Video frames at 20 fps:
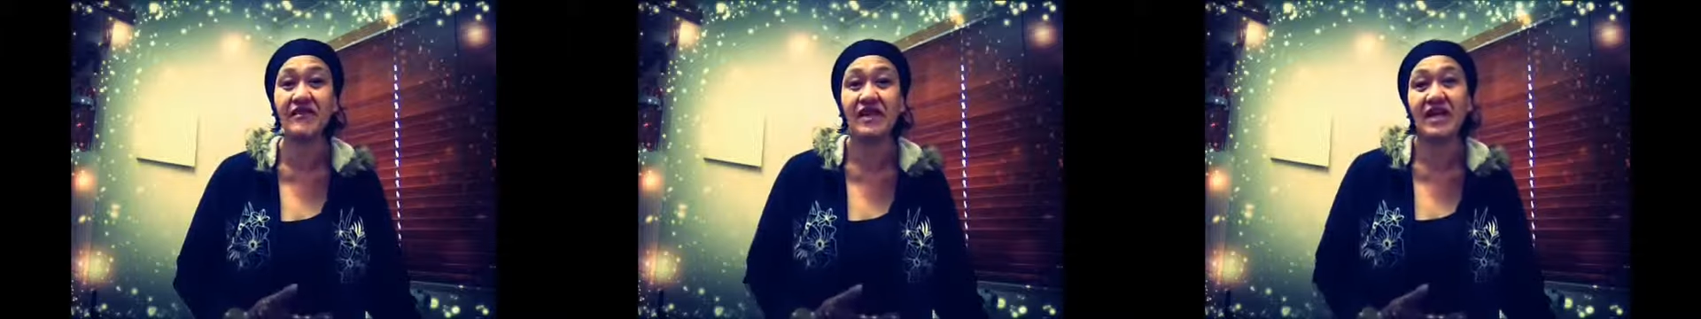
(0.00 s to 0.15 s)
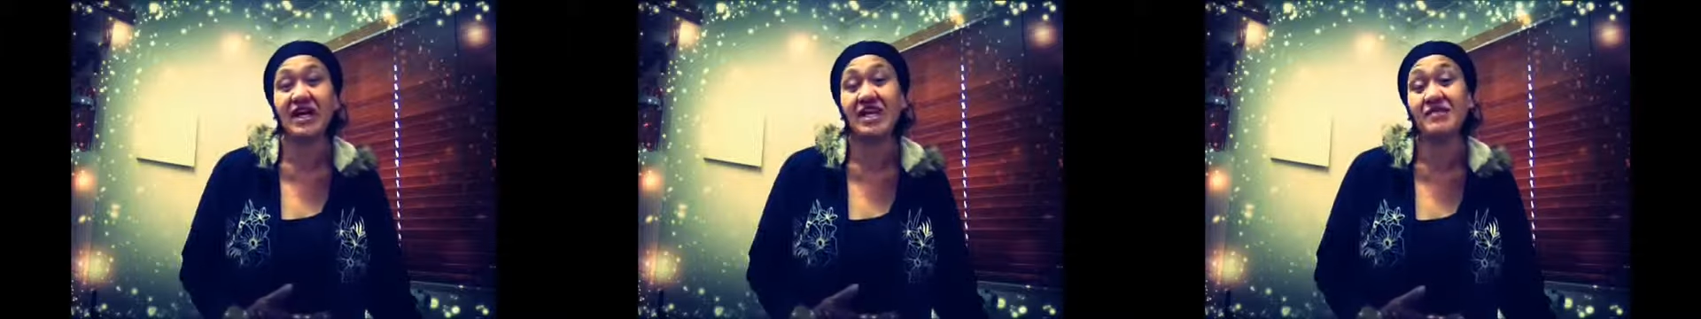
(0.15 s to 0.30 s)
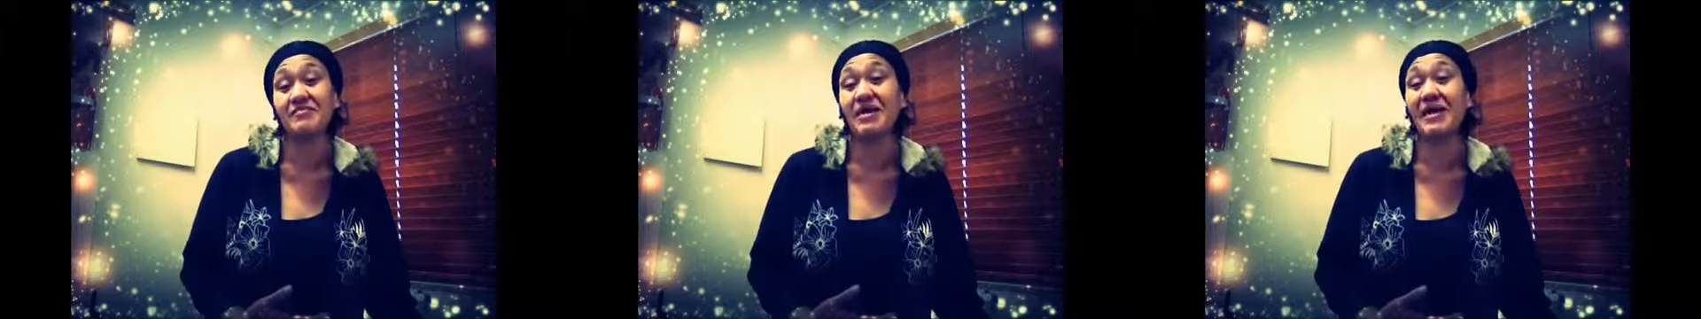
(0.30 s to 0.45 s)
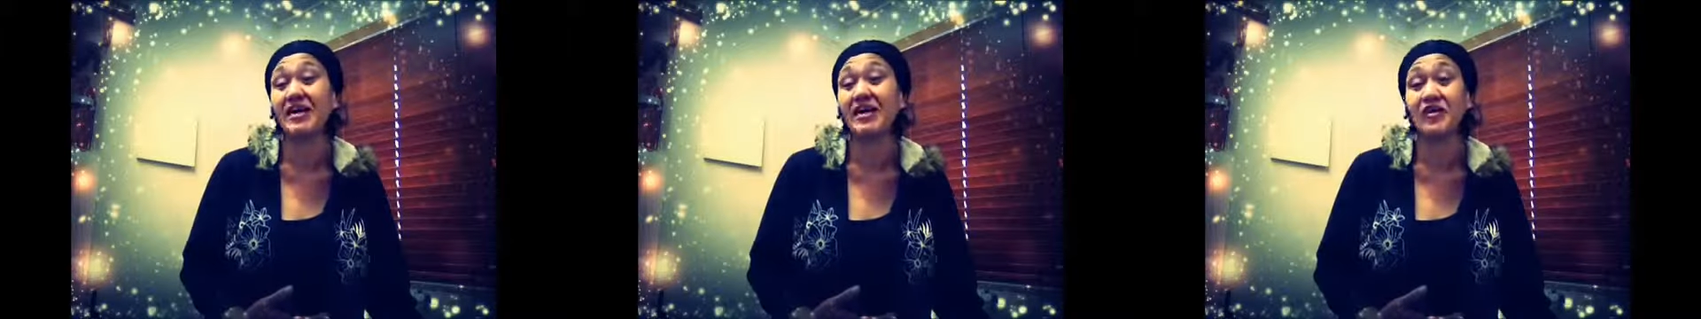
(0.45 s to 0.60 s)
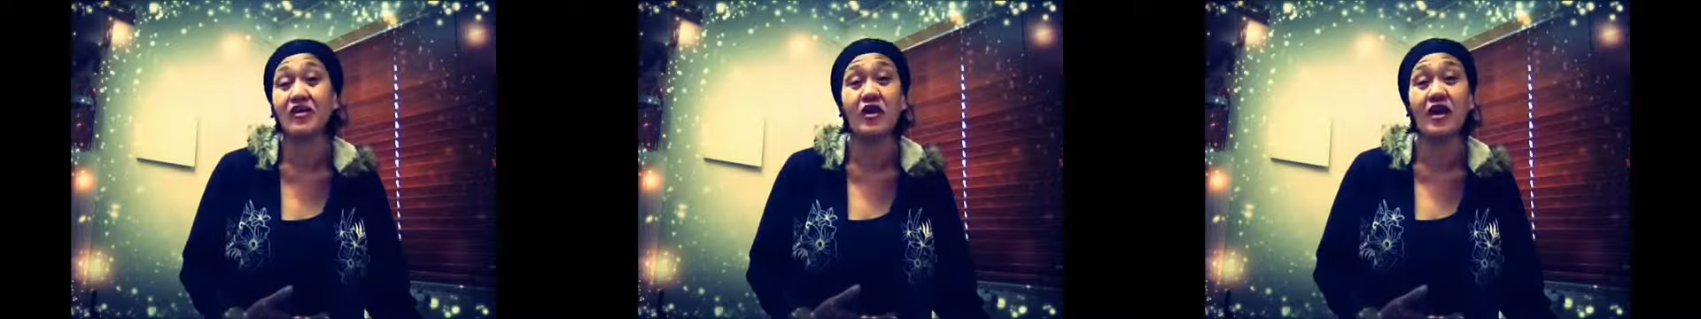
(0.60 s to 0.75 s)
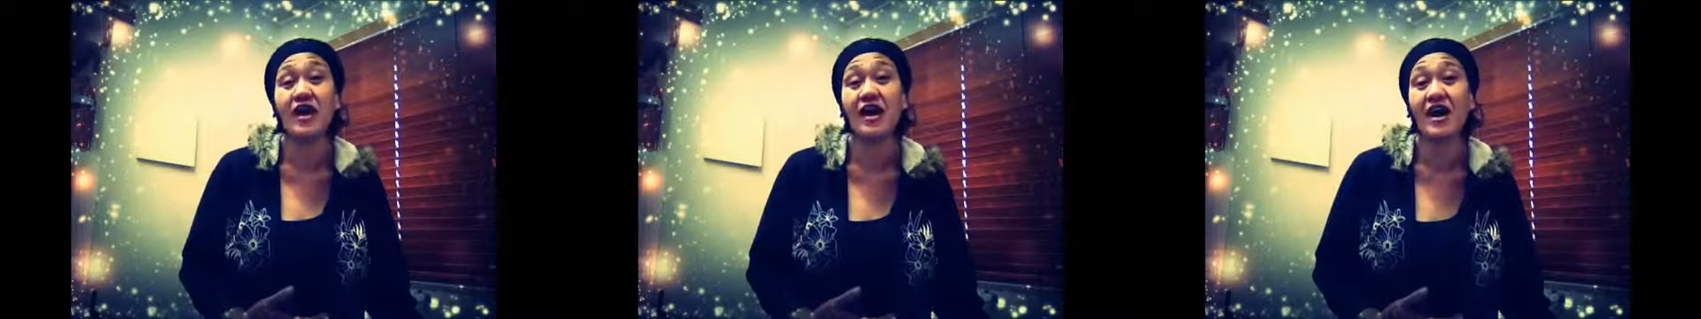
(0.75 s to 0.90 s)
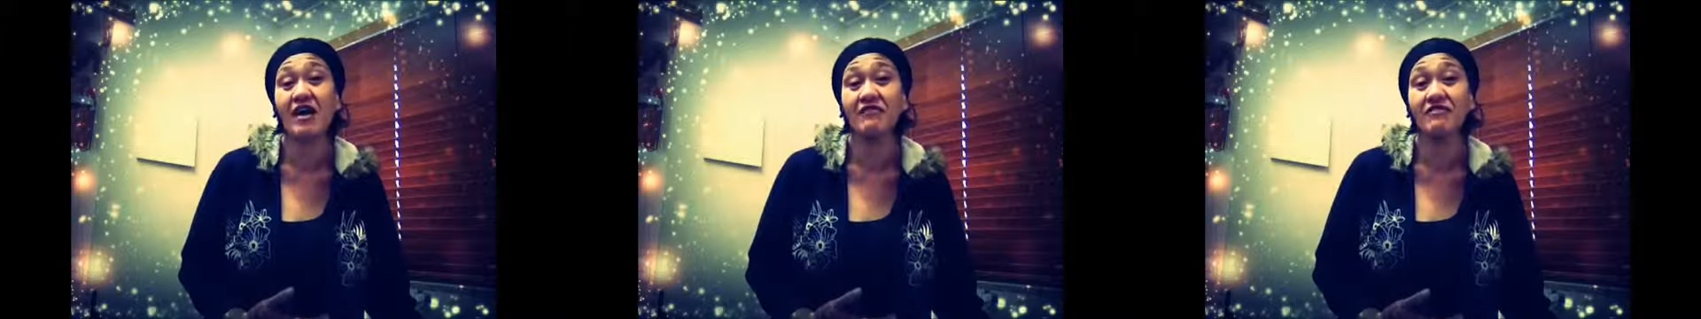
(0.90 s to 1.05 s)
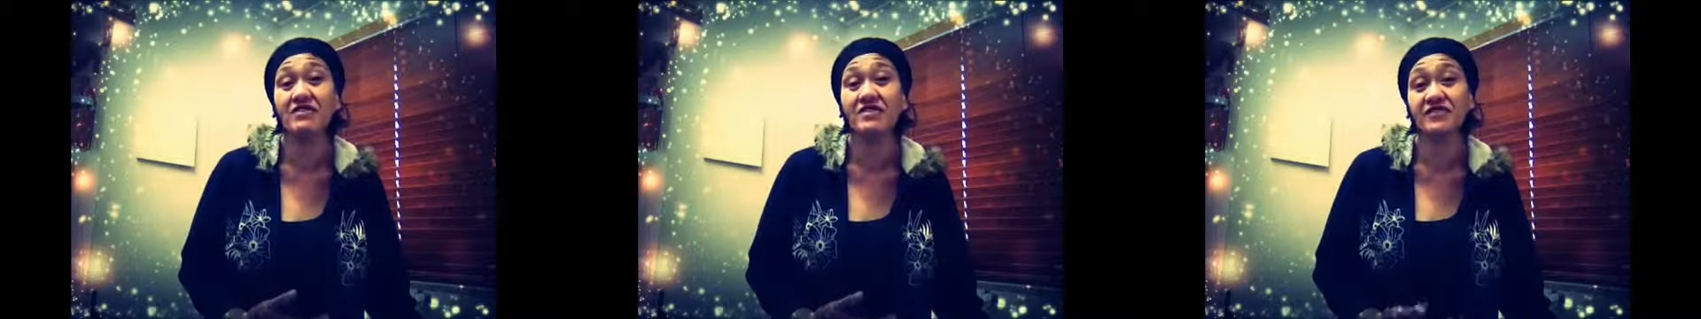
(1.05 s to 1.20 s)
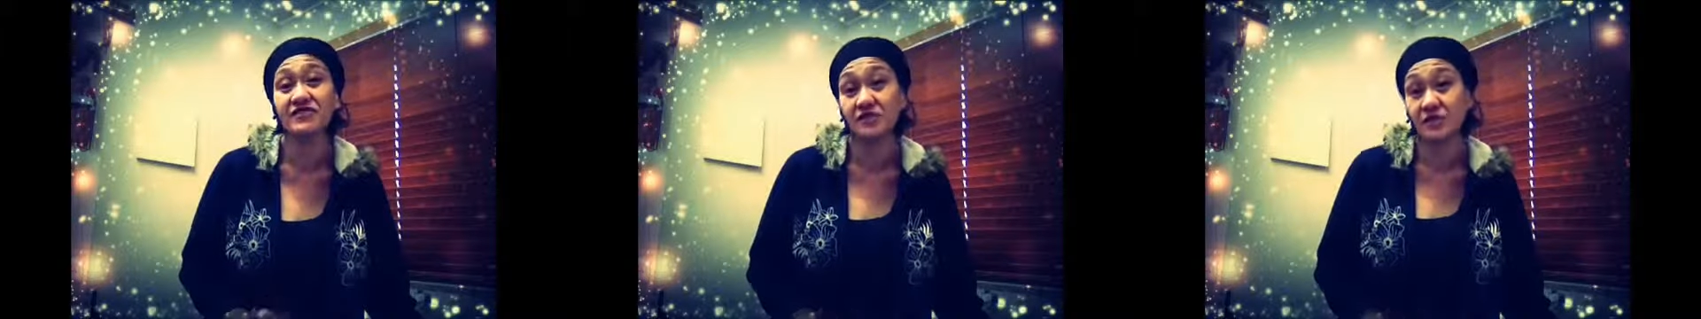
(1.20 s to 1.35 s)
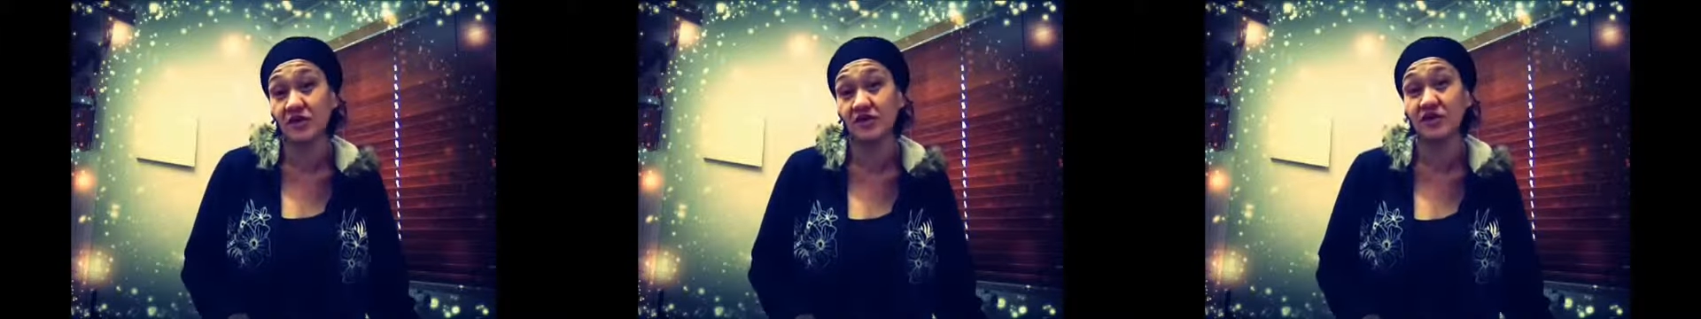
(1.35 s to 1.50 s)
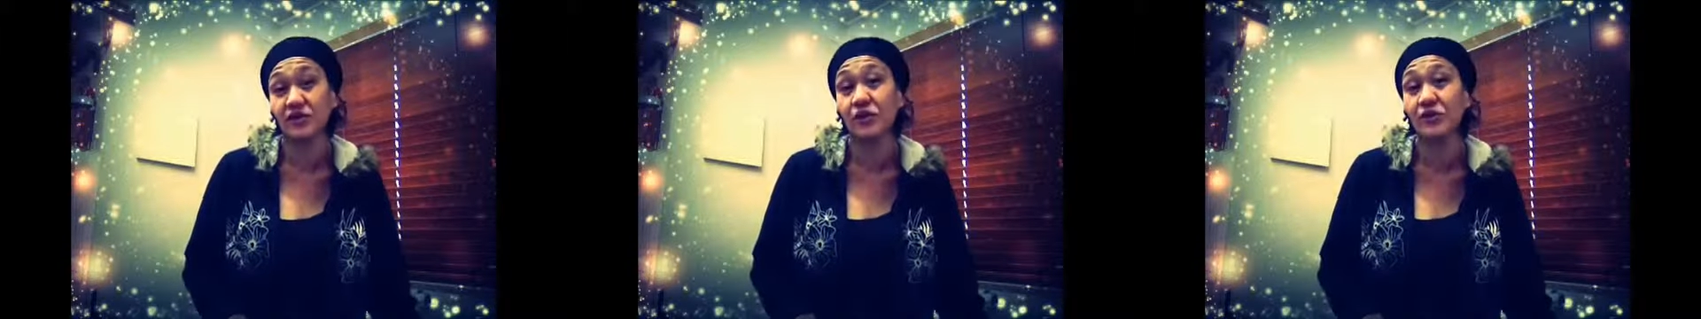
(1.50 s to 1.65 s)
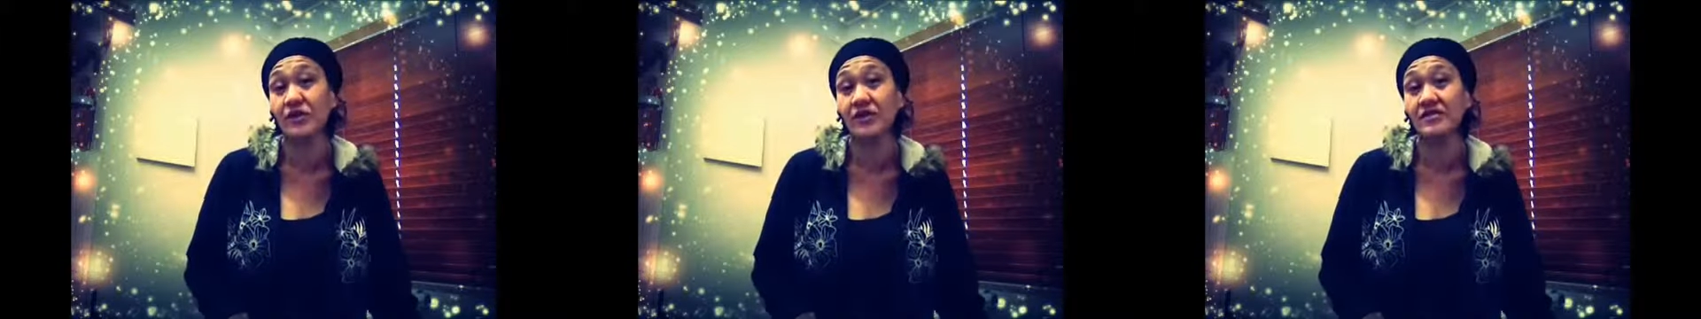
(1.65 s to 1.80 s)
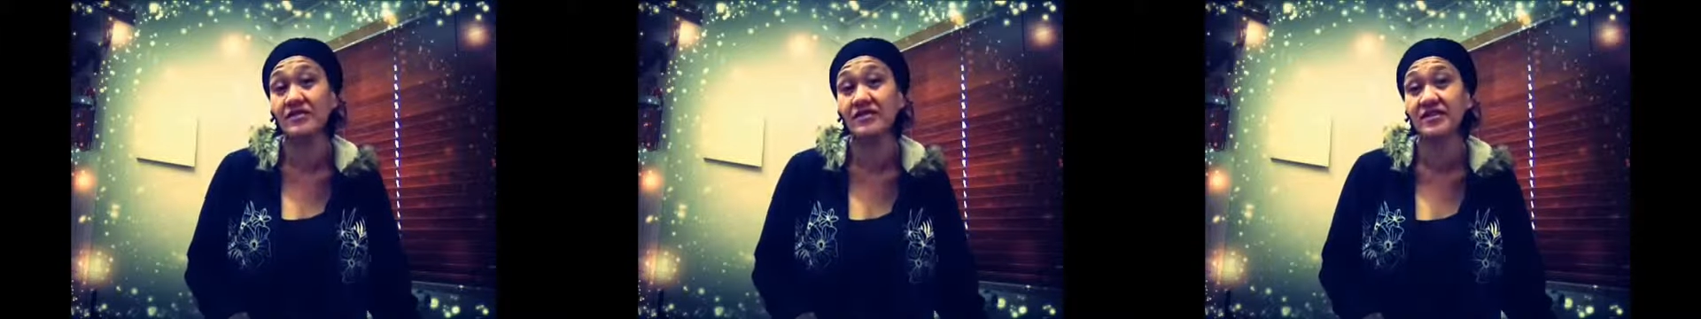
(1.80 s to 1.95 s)
any money I have is for my
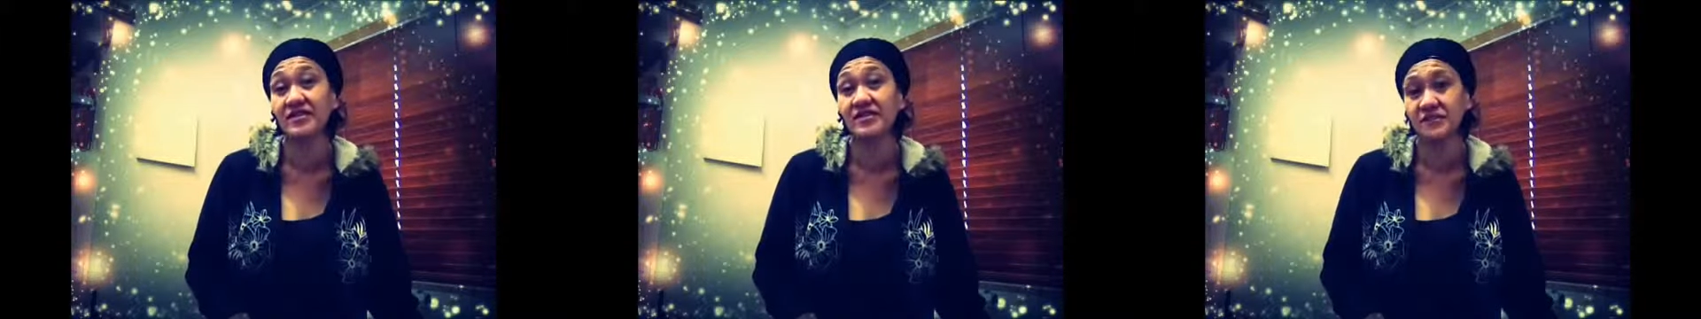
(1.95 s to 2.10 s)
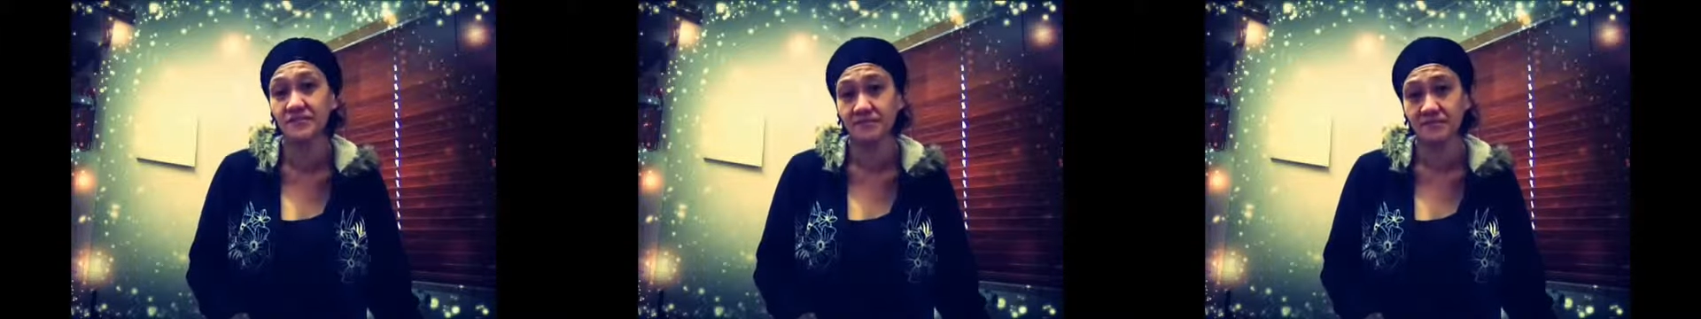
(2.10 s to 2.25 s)
daughter, so